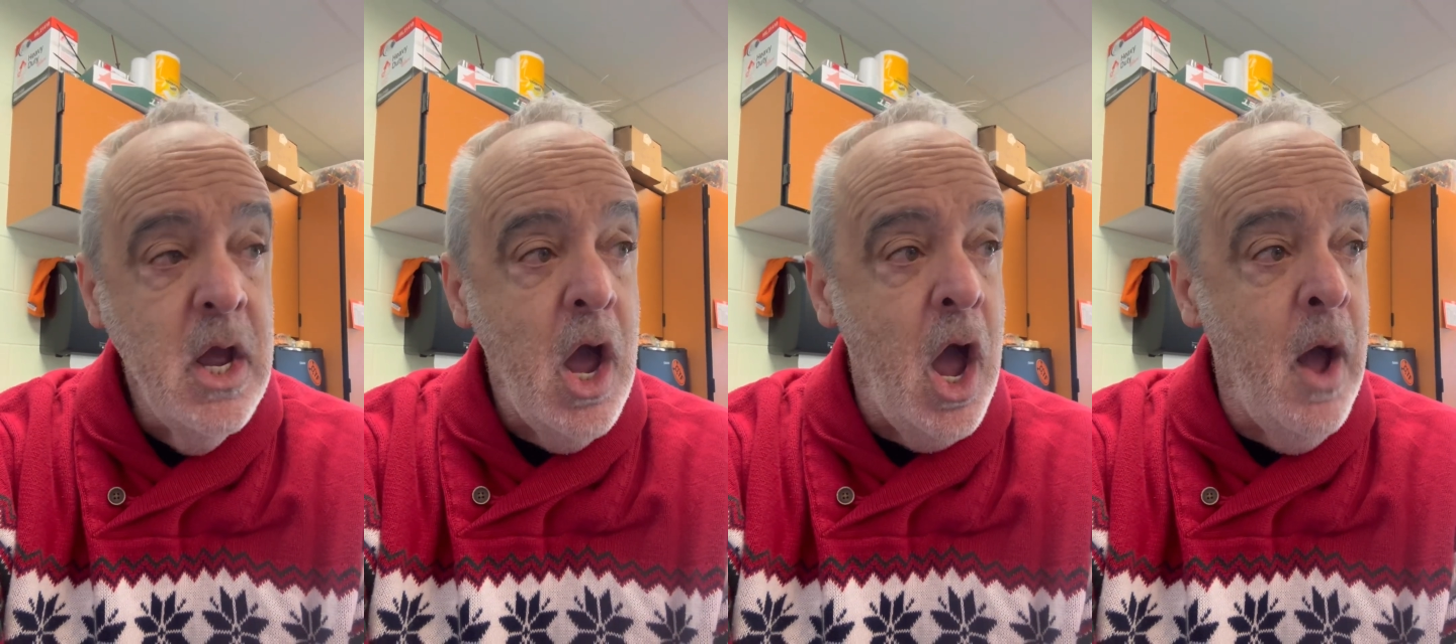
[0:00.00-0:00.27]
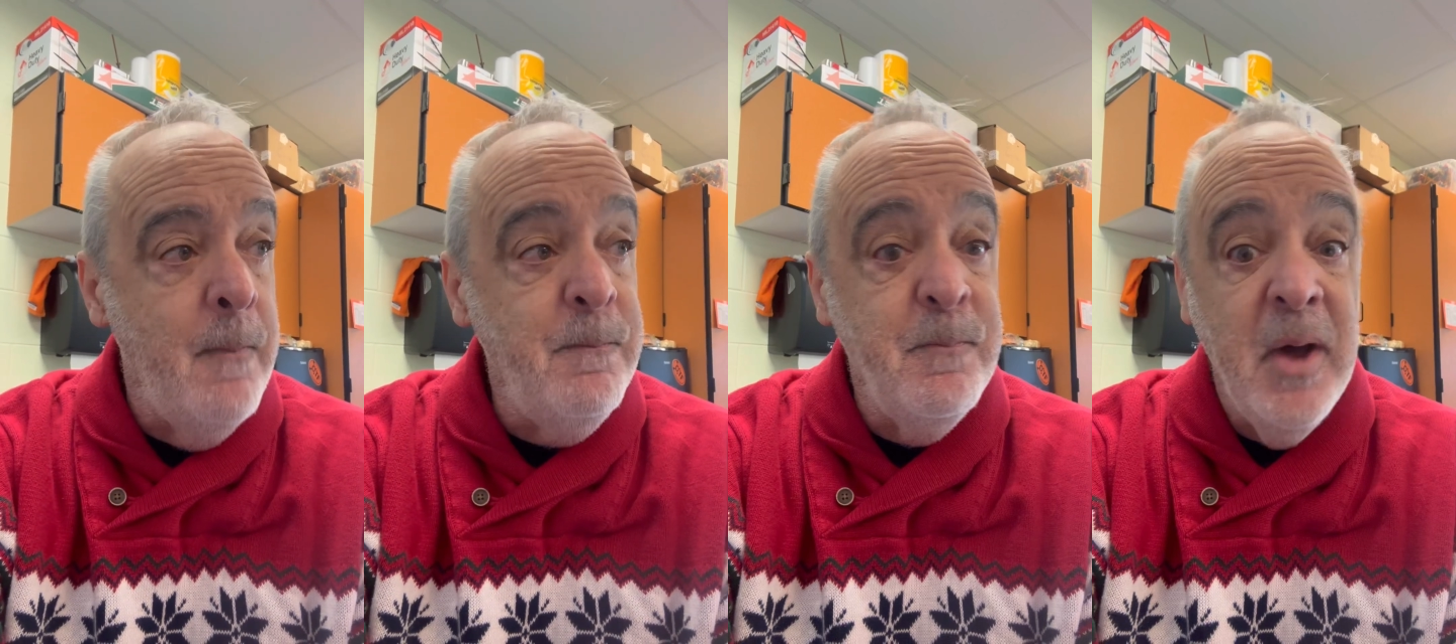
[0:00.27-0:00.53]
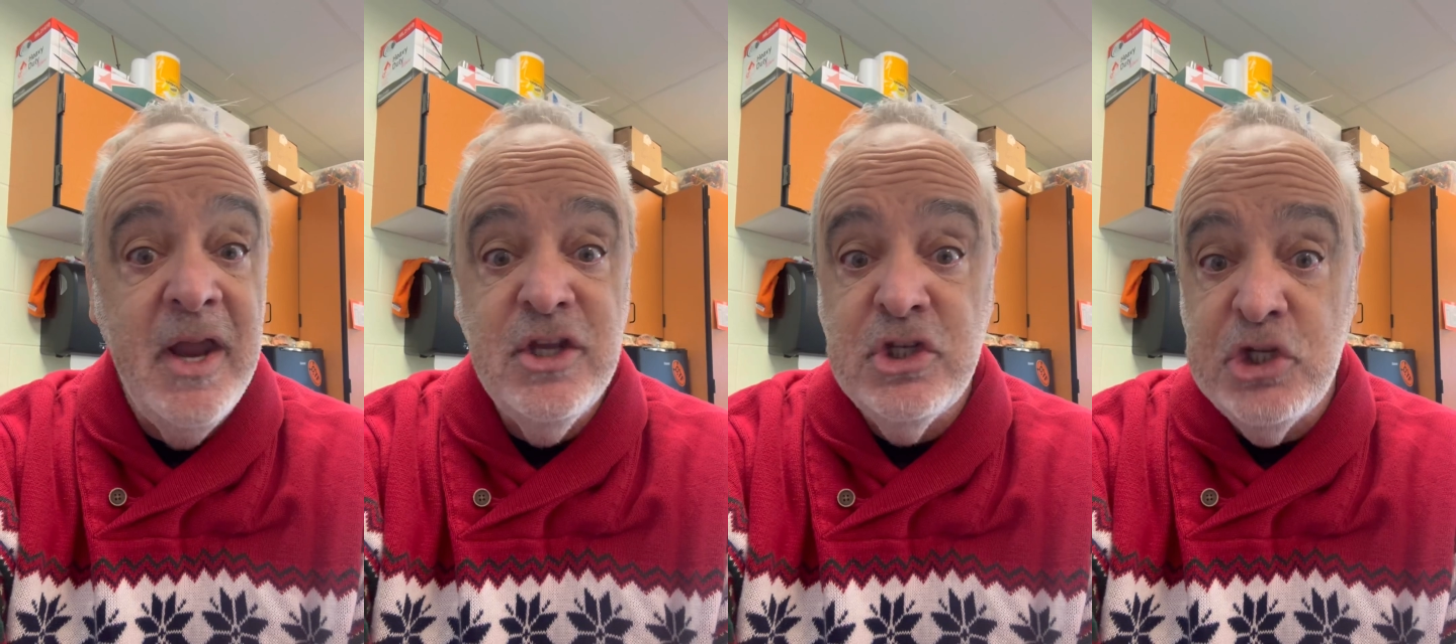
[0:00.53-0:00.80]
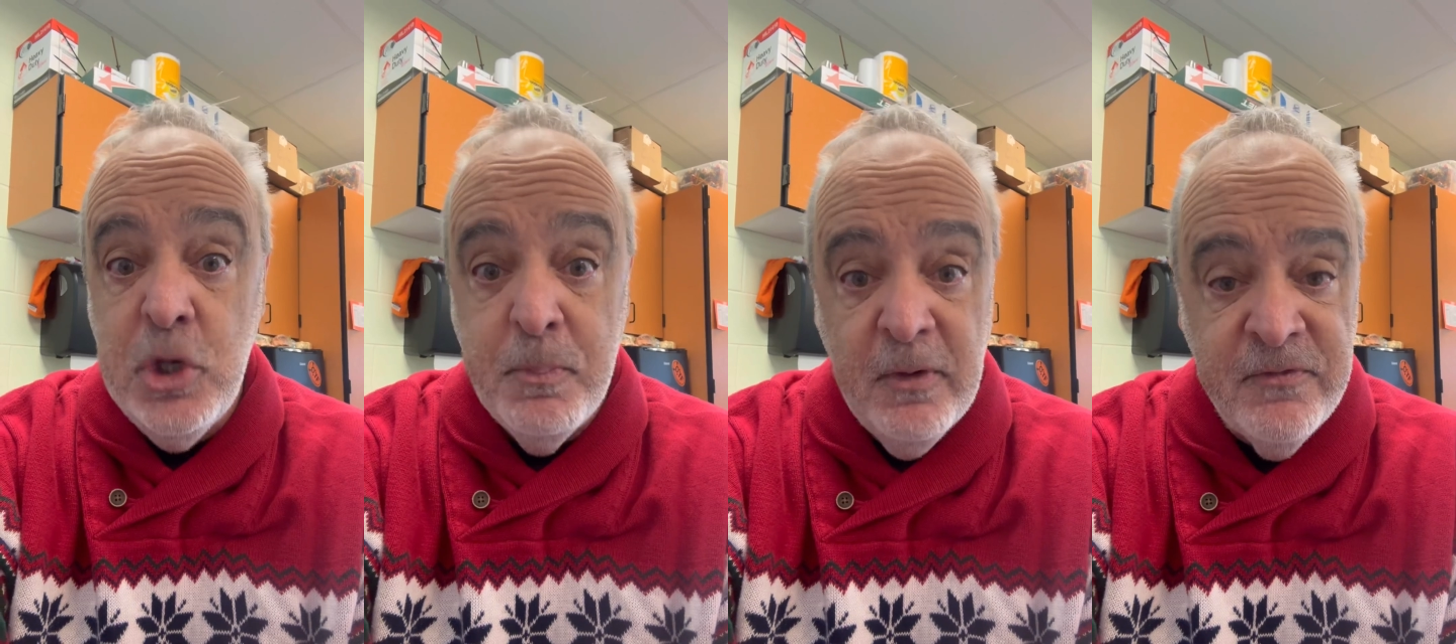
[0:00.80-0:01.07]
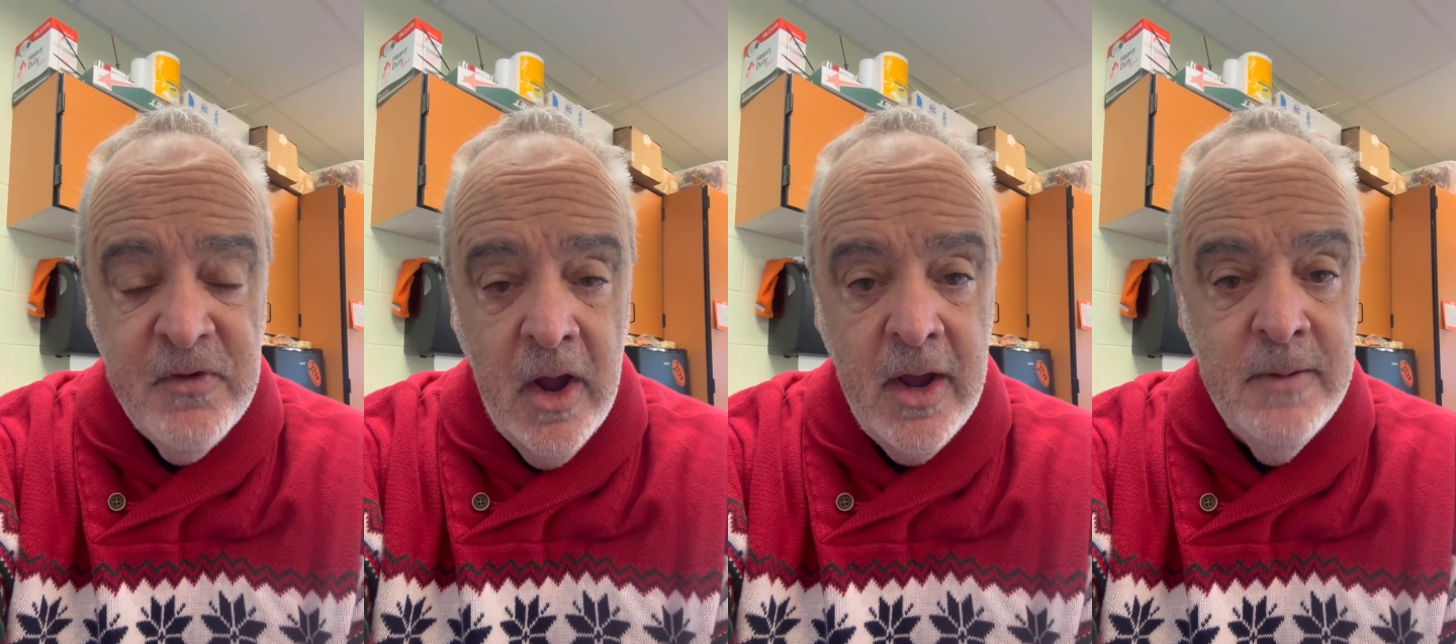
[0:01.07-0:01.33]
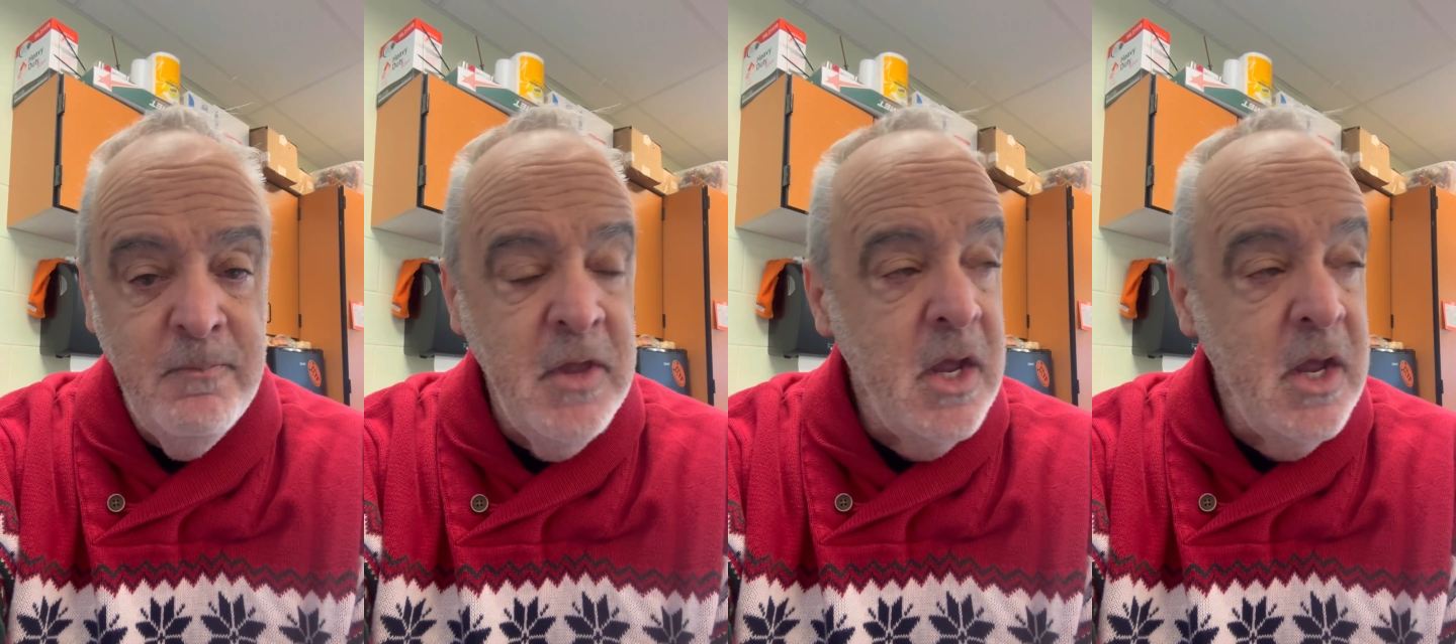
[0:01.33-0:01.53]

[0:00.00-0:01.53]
but super fun.